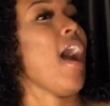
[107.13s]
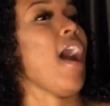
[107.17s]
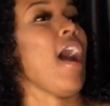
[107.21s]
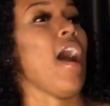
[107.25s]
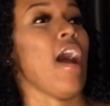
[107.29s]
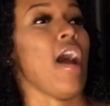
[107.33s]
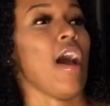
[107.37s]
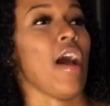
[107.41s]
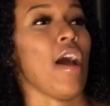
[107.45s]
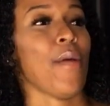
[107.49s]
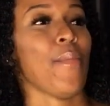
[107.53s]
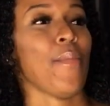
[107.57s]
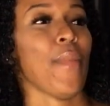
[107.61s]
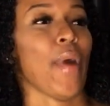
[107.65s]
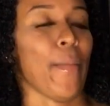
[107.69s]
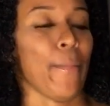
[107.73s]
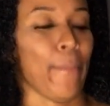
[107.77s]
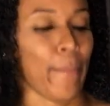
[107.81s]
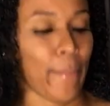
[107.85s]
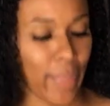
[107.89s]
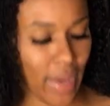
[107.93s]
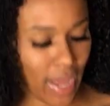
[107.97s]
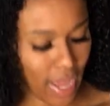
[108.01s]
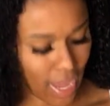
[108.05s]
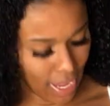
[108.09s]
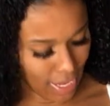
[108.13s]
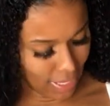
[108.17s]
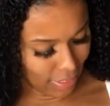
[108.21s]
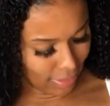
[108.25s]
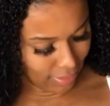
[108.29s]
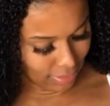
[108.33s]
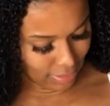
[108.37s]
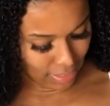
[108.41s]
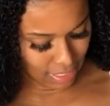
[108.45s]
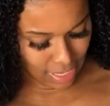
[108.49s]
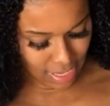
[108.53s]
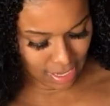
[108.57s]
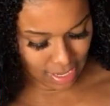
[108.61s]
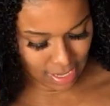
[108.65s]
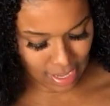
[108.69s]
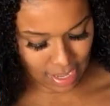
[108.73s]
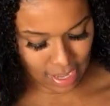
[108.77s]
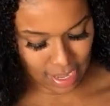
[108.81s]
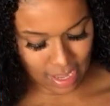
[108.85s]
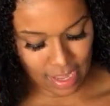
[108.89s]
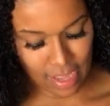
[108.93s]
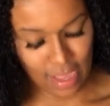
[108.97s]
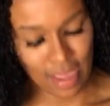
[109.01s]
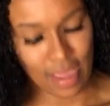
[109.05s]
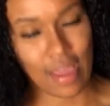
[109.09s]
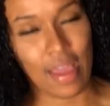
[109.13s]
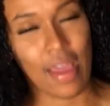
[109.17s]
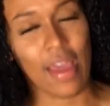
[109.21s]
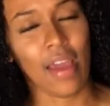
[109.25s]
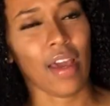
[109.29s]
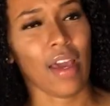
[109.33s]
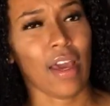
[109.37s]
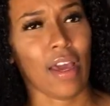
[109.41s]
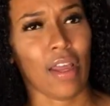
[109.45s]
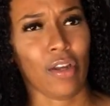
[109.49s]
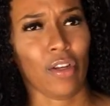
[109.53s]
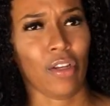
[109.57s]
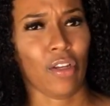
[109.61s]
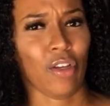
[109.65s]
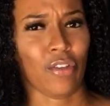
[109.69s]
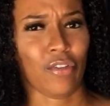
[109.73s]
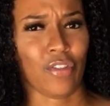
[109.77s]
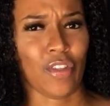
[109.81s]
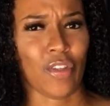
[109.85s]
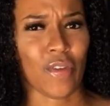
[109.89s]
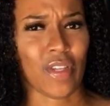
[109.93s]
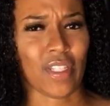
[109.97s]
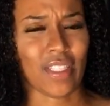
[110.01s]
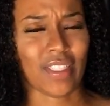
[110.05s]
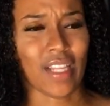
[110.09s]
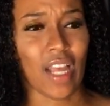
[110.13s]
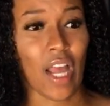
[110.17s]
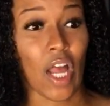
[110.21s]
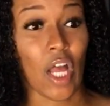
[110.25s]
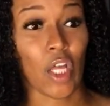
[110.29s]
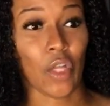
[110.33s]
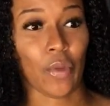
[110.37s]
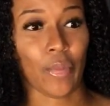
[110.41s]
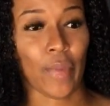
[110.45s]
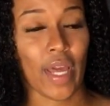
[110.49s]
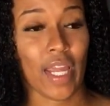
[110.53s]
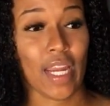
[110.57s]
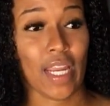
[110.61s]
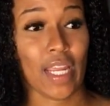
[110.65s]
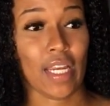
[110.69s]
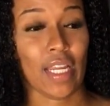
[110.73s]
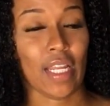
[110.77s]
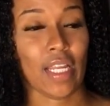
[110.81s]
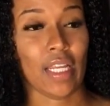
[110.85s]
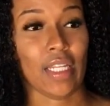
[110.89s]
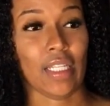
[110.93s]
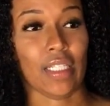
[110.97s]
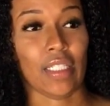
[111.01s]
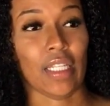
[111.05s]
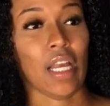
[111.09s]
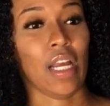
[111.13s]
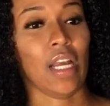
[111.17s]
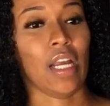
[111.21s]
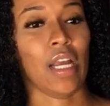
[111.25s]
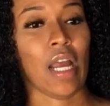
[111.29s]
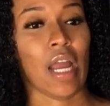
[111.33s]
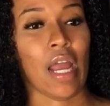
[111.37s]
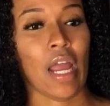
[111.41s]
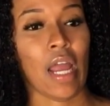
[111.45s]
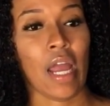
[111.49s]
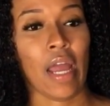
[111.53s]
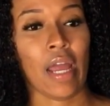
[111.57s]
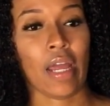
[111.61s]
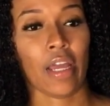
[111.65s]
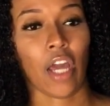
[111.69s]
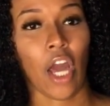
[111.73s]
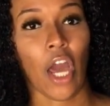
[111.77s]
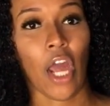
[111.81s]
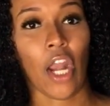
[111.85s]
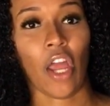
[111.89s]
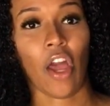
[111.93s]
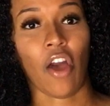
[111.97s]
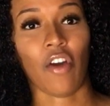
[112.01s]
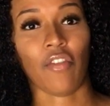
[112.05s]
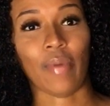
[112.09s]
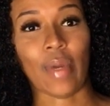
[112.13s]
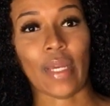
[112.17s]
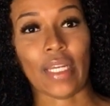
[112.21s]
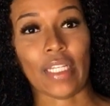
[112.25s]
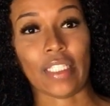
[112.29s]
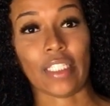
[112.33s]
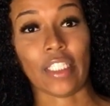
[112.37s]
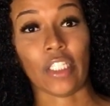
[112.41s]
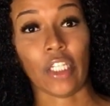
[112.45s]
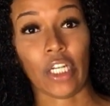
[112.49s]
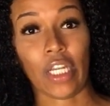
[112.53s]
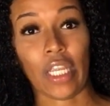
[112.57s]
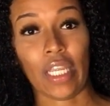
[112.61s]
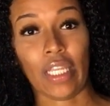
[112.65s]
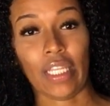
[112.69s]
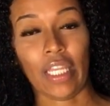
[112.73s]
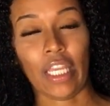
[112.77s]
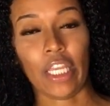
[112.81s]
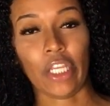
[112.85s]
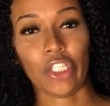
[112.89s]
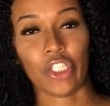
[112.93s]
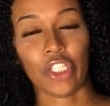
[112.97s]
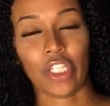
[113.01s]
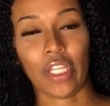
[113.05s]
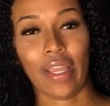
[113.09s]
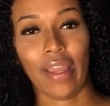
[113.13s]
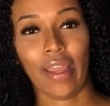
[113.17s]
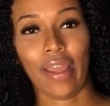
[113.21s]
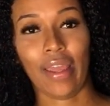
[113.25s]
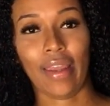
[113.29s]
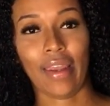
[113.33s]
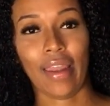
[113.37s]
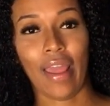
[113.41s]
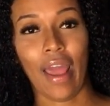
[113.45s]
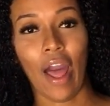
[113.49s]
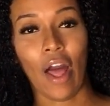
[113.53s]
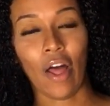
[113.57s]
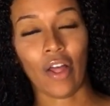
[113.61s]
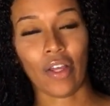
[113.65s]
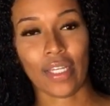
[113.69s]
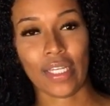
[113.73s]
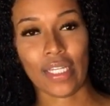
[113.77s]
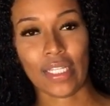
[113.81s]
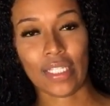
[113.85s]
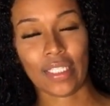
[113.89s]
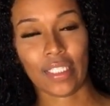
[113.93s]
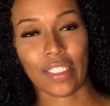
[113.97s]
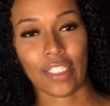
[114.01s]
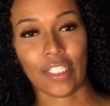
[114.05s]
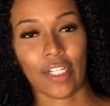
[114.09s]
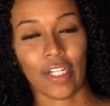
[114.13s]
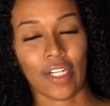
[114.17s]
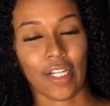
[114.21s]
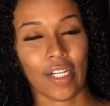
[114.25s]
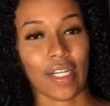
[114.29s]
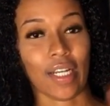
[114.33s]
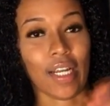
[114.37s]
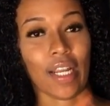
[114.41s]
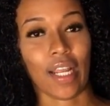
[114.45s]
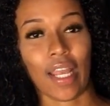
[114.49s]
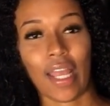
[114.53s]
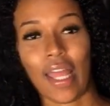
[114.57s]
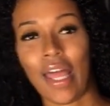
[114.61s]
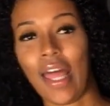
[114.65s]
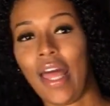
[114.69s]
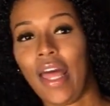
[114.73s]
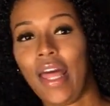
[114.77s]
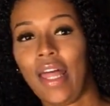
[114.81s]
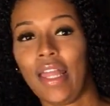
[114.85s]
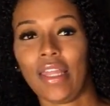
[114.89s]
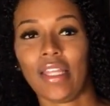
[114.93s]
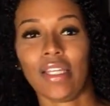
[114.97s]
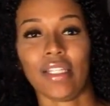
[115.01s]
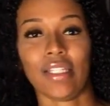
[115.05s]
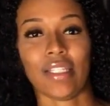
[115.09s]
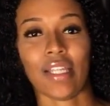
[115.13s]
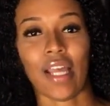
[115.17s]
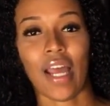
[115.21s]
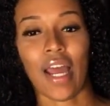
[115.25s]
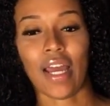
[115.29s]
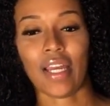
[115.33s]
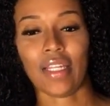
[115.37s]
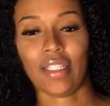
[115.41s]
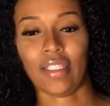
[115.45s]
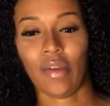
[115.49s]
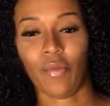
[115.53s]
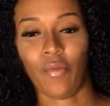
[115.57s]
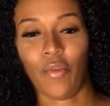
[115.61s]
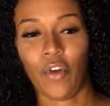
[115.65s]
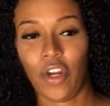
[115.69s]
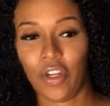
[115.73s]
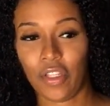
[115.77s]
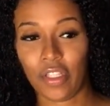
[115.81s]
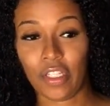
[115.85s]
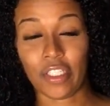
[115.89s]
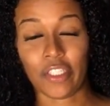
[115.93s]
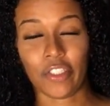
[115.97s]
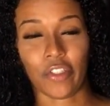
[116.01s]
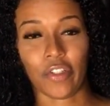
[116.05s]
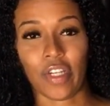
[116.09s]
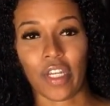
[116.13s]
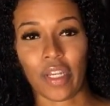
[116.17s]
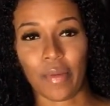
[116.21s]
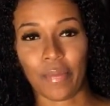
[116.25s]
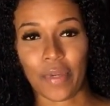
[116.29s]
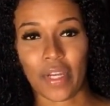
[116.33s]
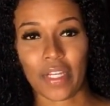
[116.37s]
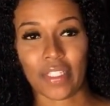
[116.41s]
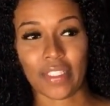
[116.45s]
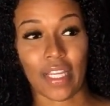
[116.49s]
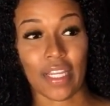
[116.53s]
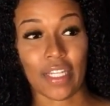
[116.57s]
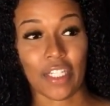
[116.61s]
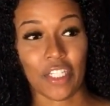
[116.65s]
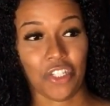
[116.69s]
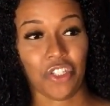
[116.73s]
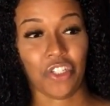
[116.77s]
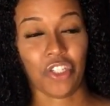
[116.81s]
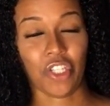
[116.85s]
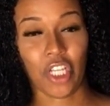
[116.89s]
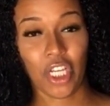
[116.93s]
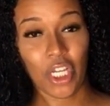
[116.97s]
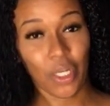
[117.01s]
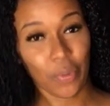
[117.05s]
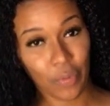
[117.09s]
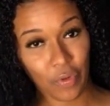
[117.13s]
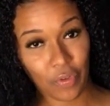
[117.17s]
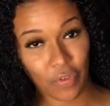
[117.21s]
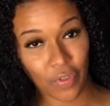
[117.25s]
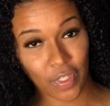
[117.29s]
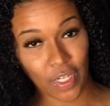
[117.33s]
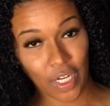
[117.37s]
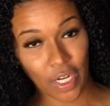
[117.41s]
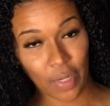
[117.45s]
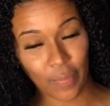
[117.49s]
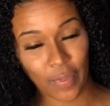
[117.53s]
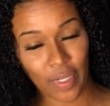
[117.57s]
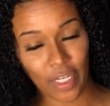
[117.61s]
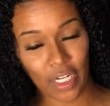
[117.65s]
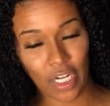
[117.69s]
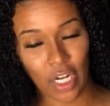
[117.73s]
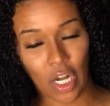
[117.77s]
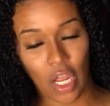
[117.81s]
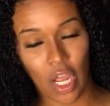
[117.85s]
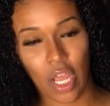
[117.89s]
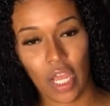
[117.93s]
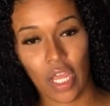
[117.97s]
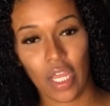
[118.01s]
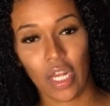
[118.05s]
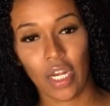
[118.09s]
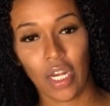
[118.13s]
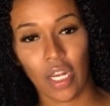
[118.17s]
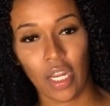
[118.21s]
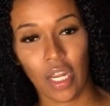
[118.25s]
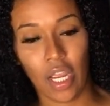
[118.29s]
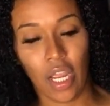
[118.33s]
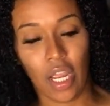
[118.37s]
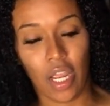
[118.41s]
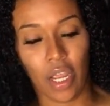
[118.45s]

But I don't know if you can tell, but it is cutting off my circulation. I'll insert the size somewhere on the screen because I didn't look before I put it on.